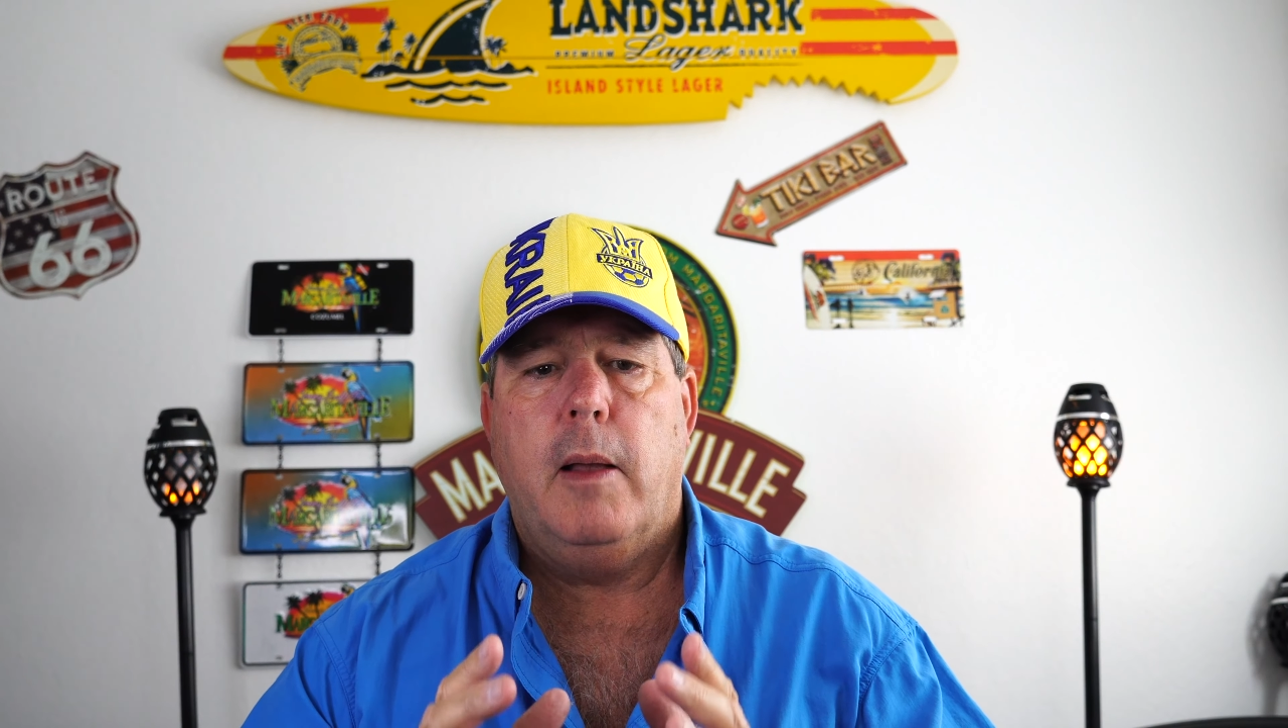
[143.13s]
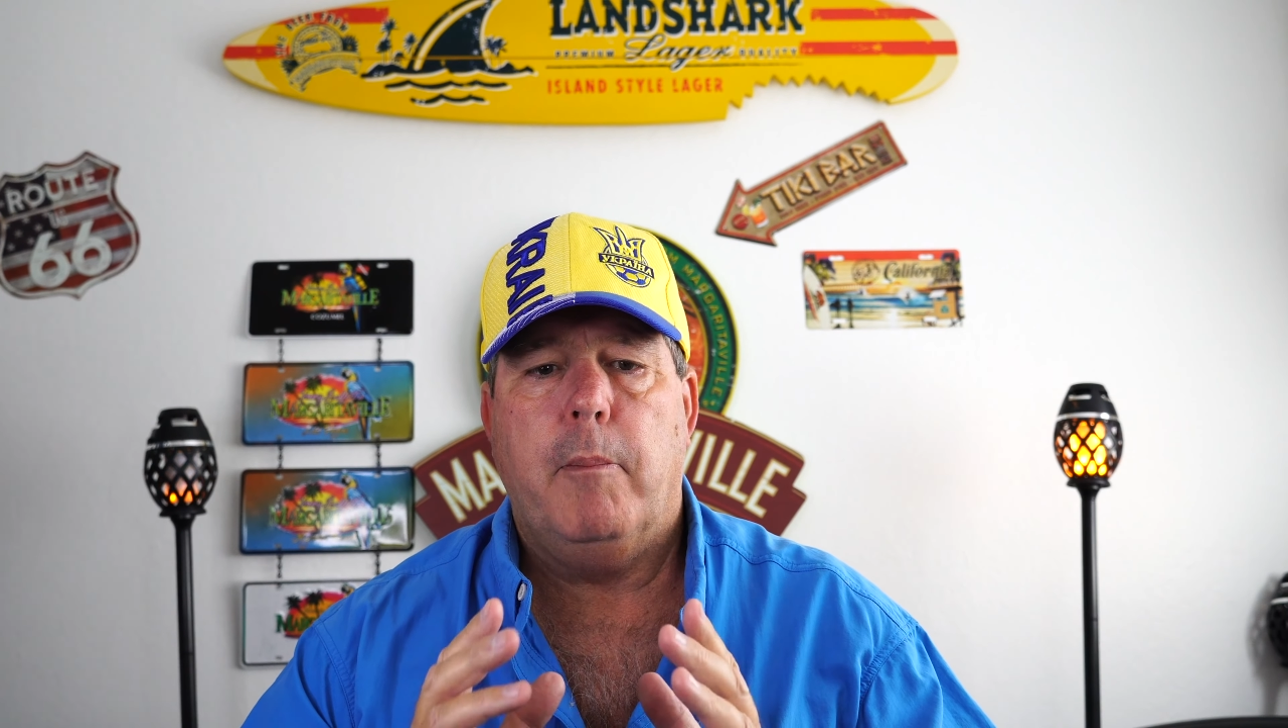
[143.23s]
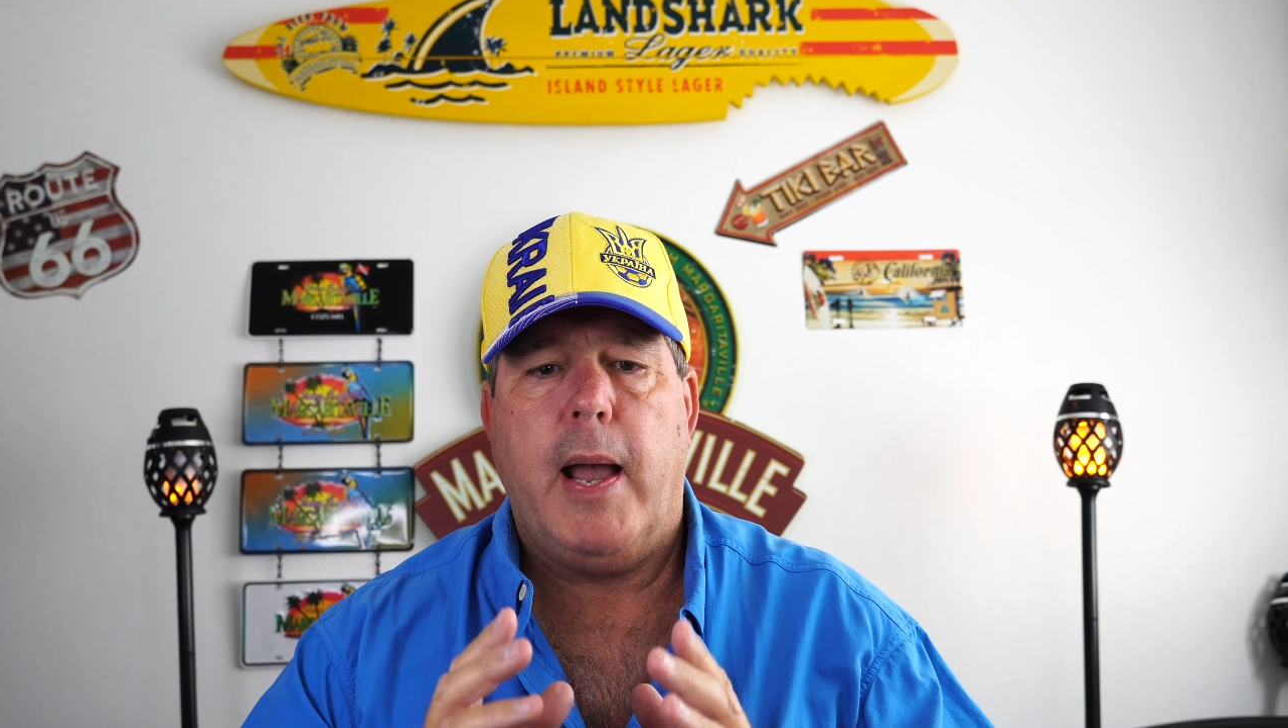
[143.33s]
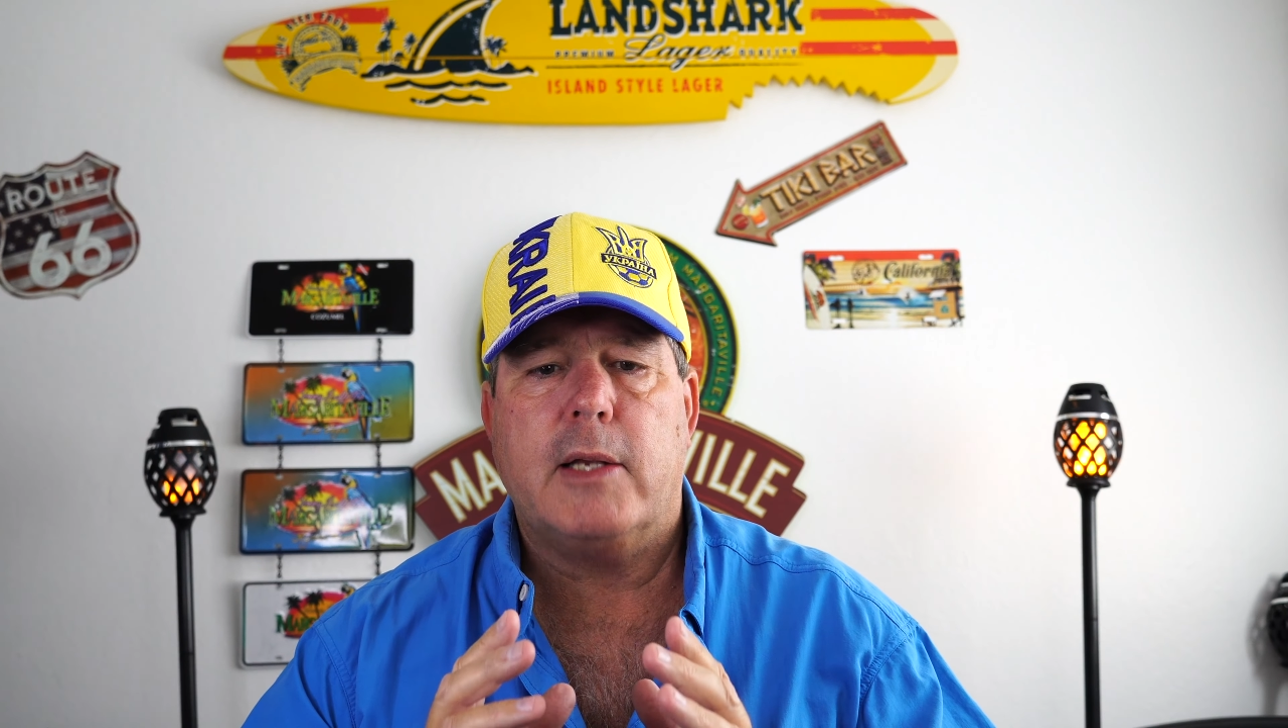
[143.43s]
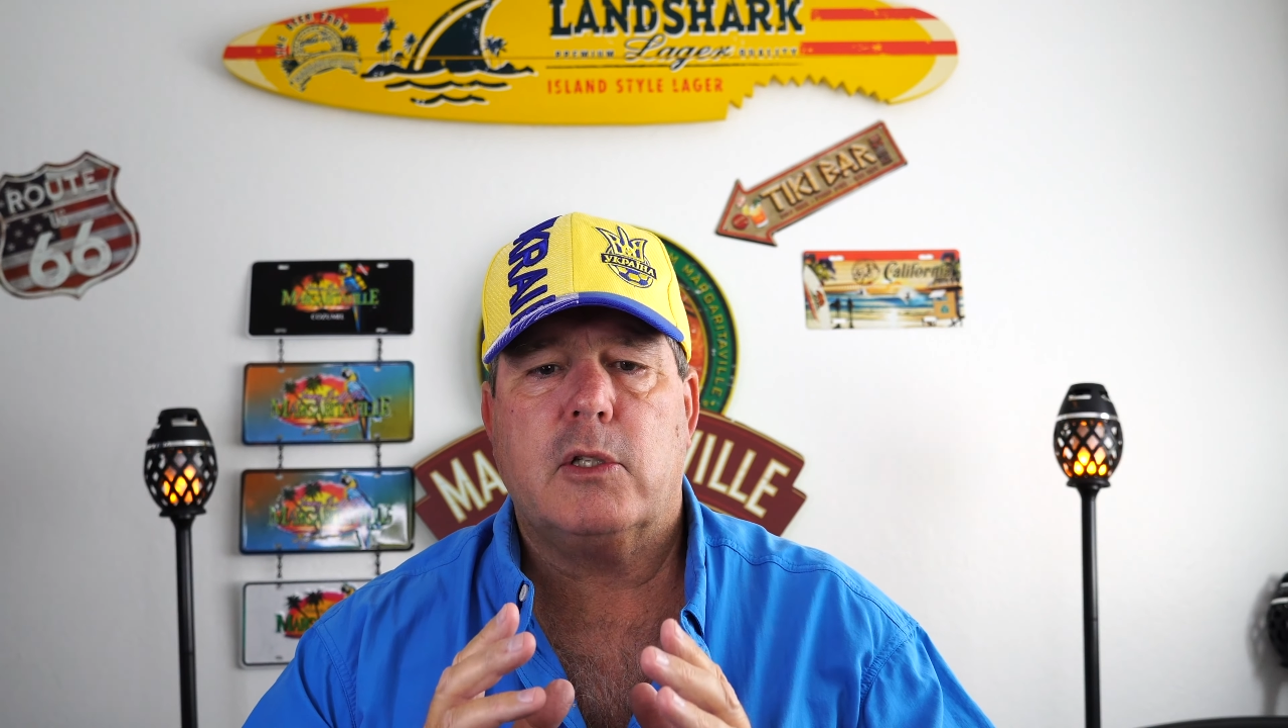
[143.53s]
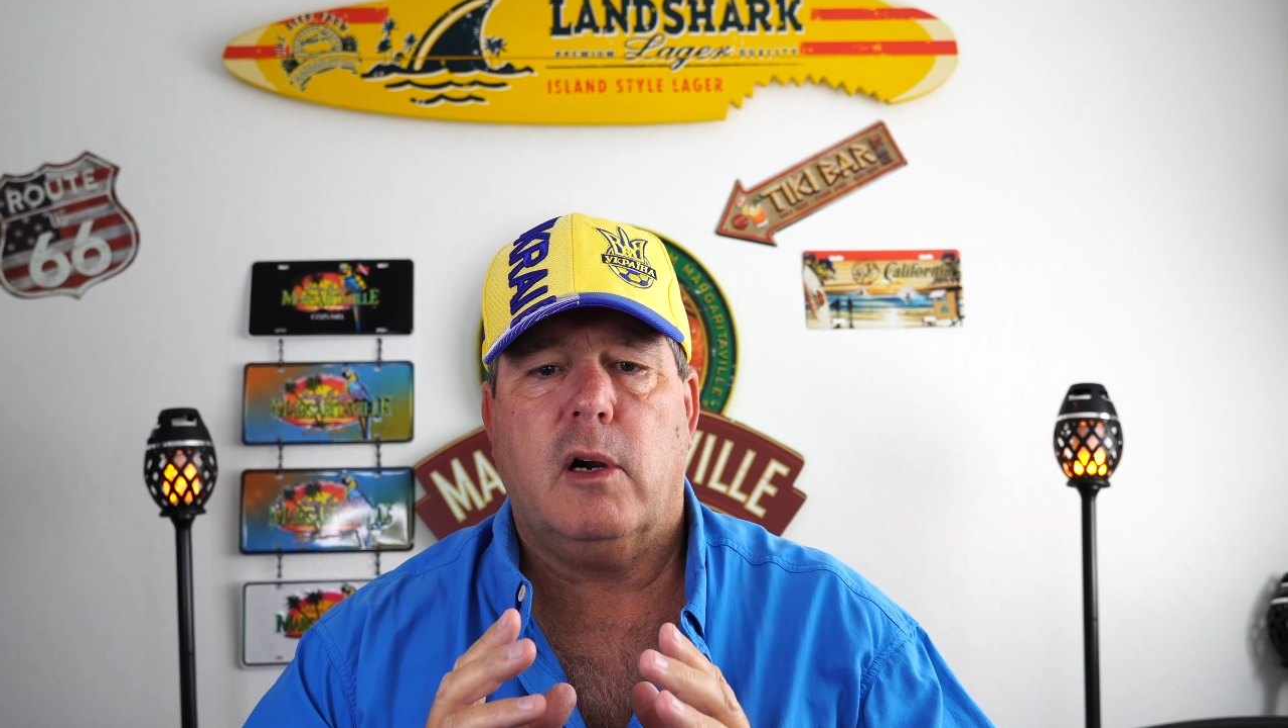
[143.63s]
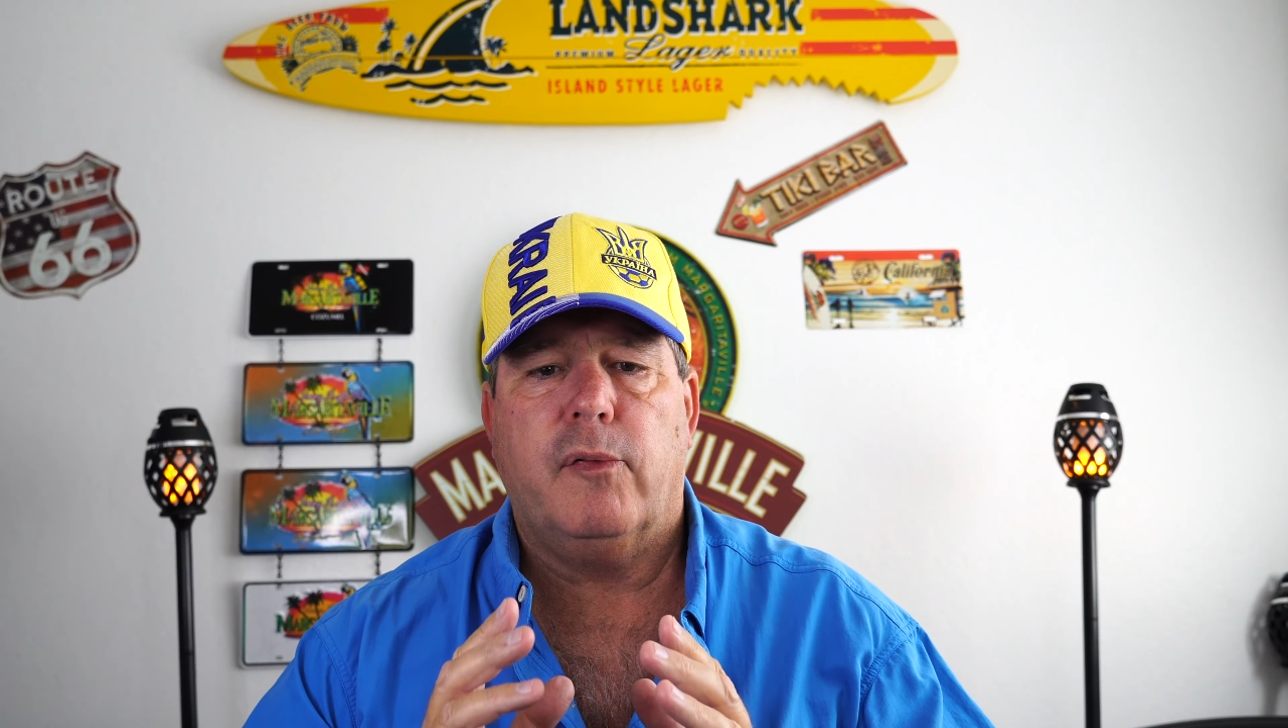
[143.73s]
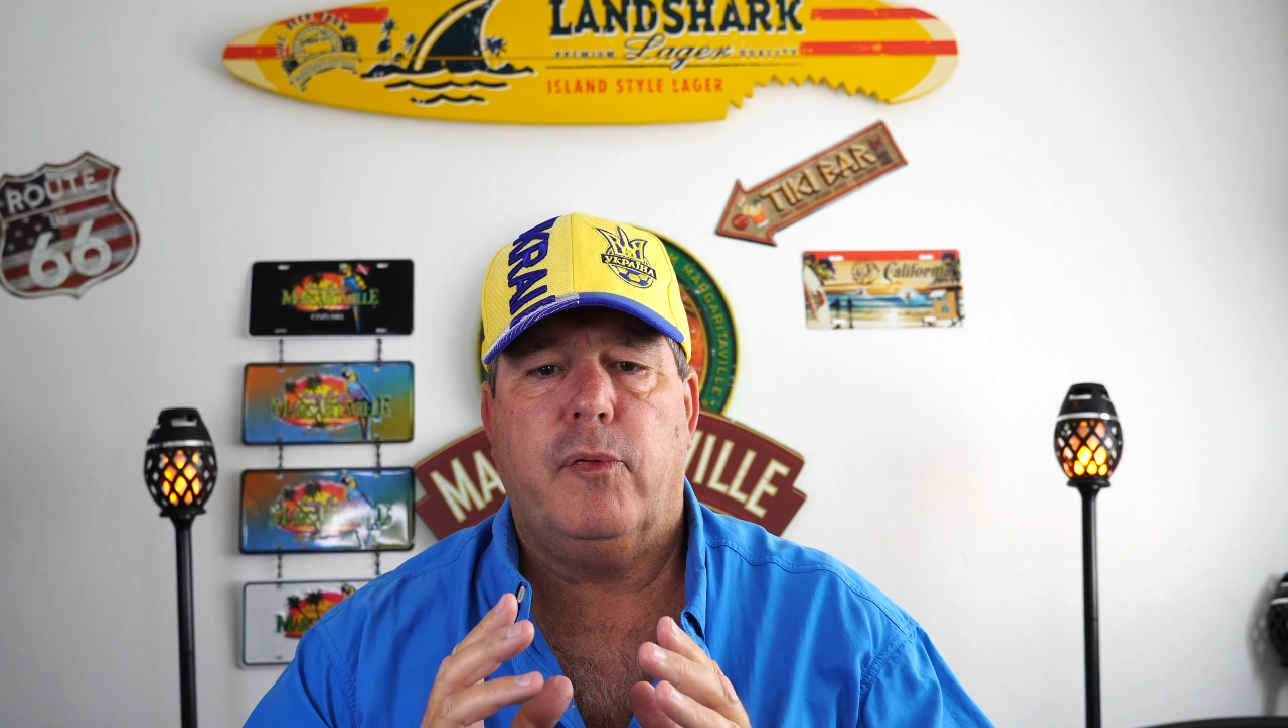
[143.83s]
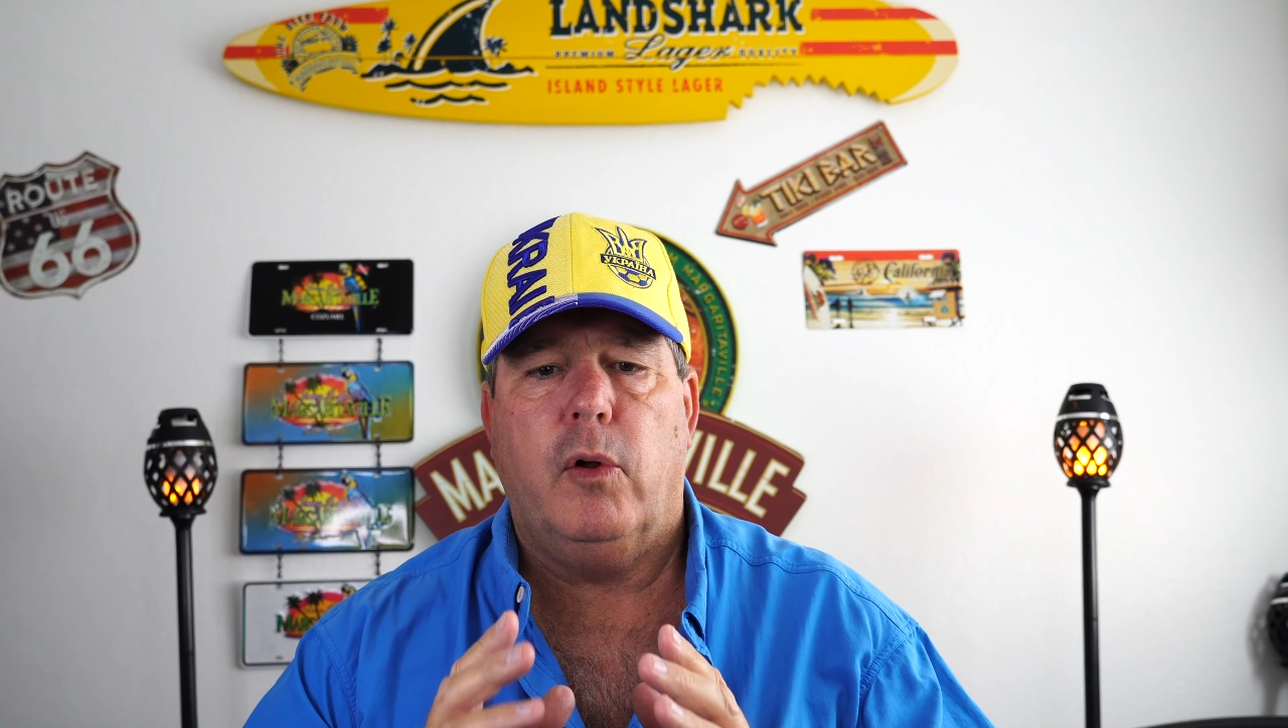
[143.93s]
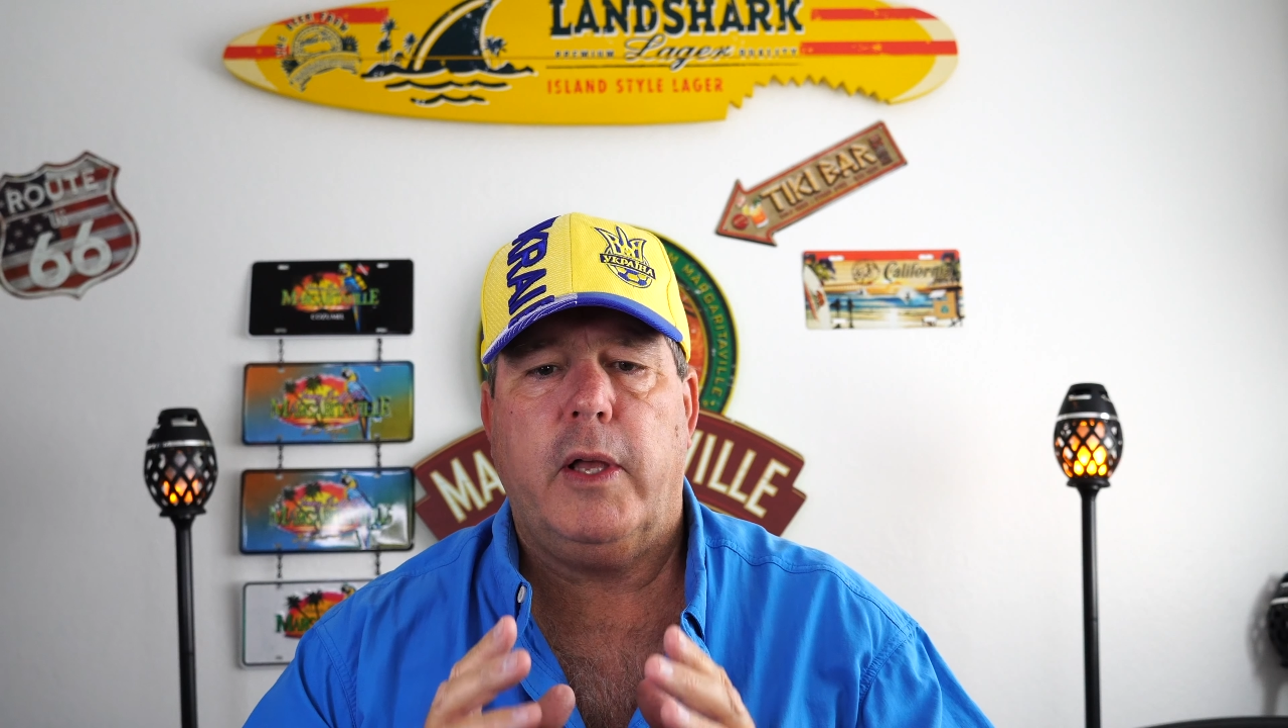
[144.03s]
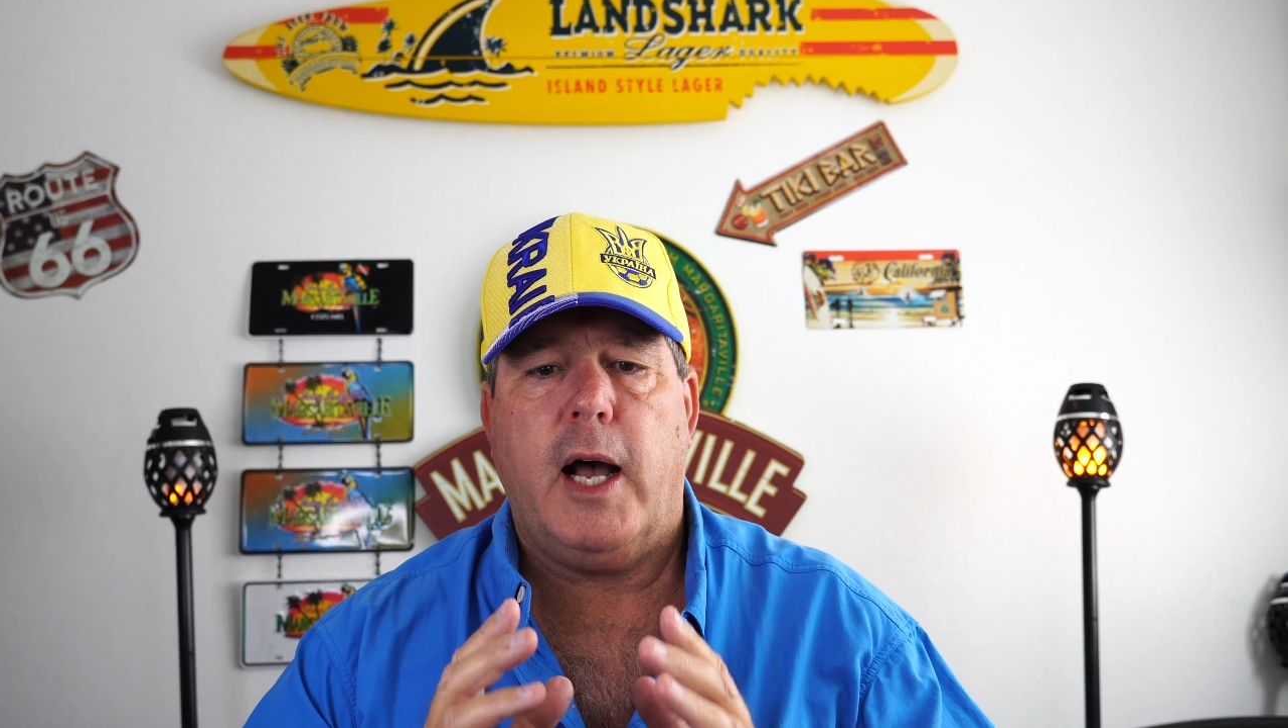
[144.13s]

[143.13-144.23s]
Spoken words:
Masks are fully